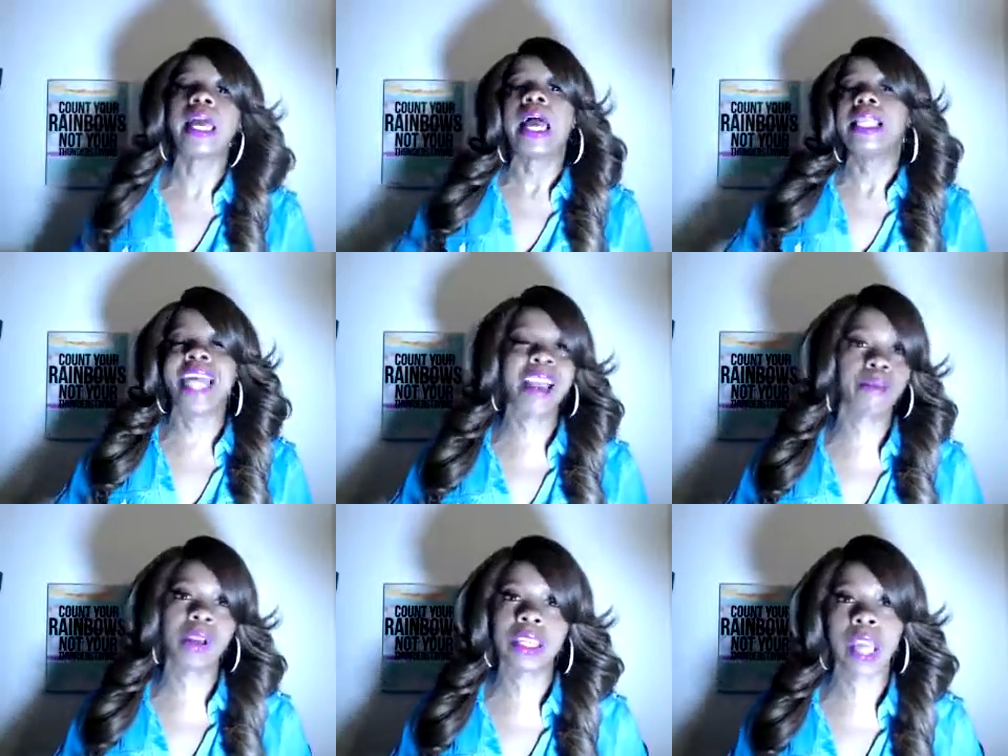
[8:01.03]
They
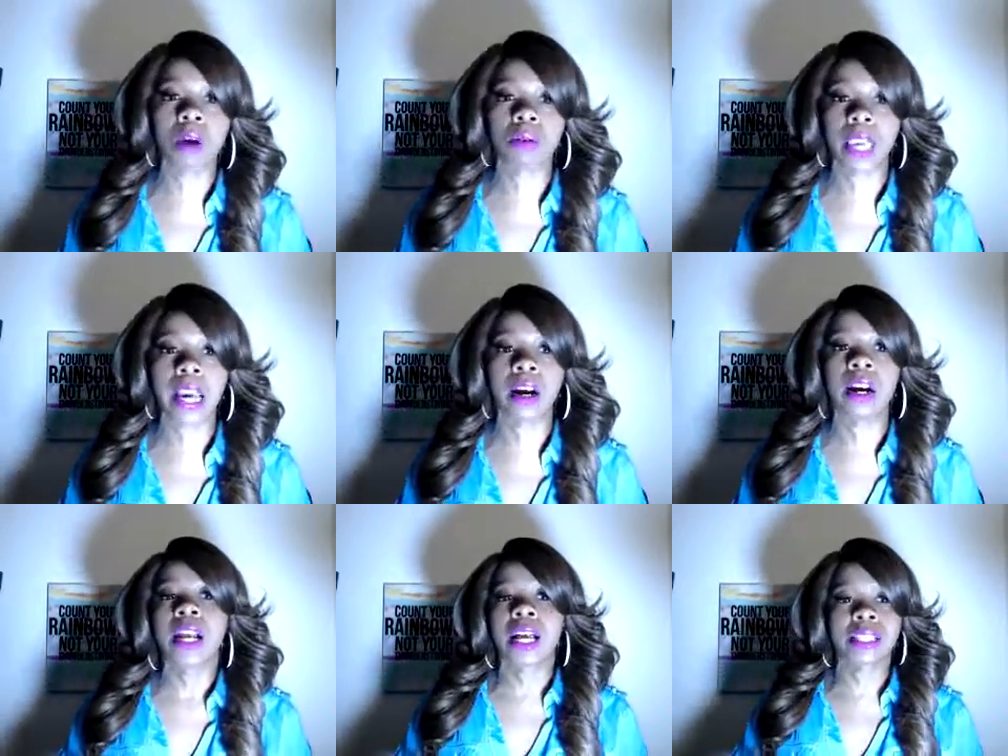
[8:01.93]
really don't care,
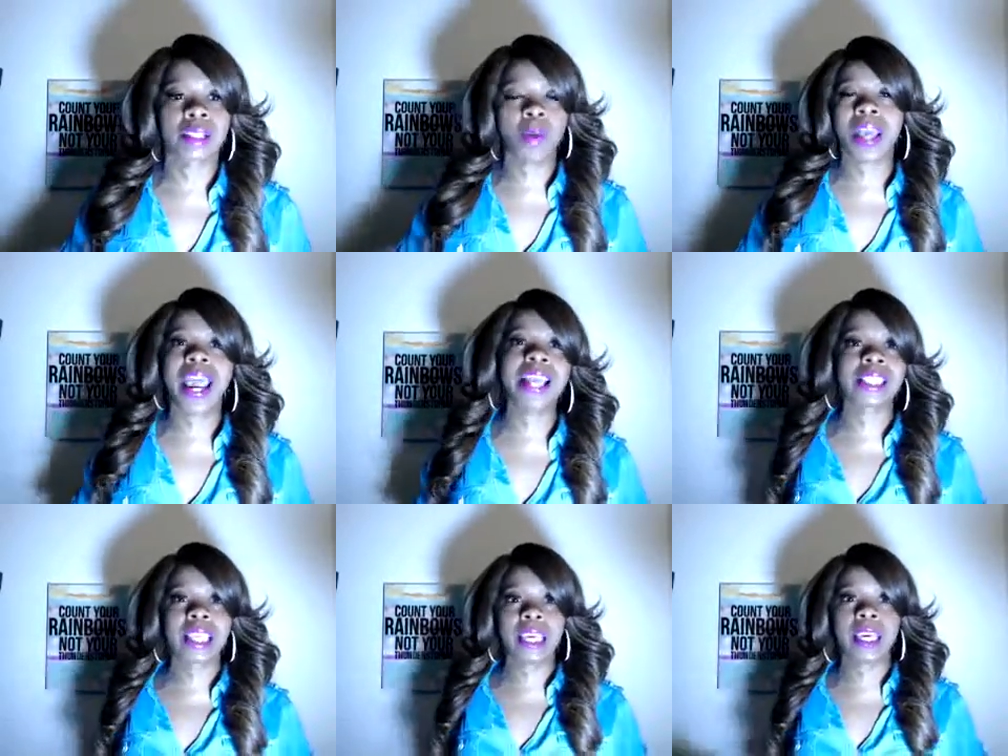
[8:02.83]
because the way they
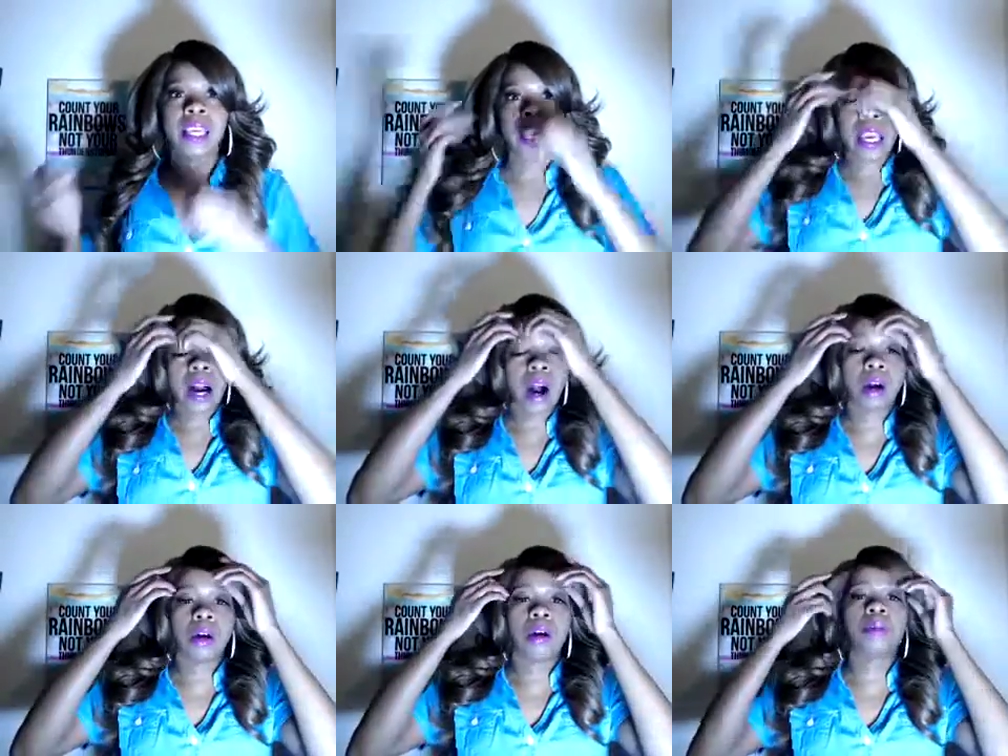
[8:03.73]
see it,
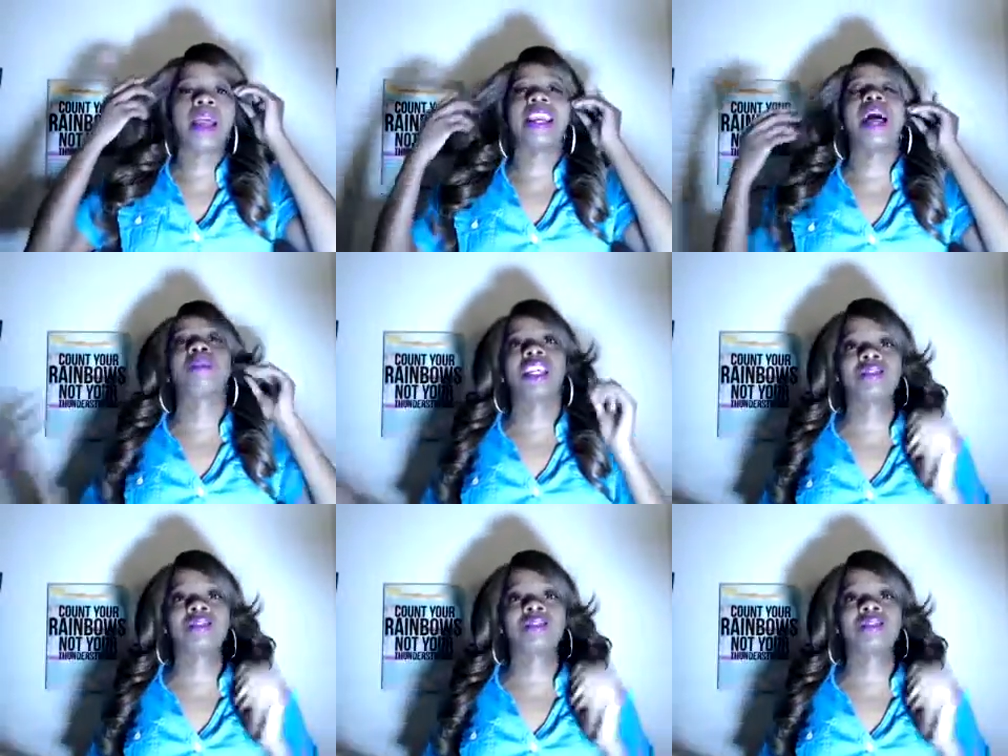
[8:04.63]
and I believe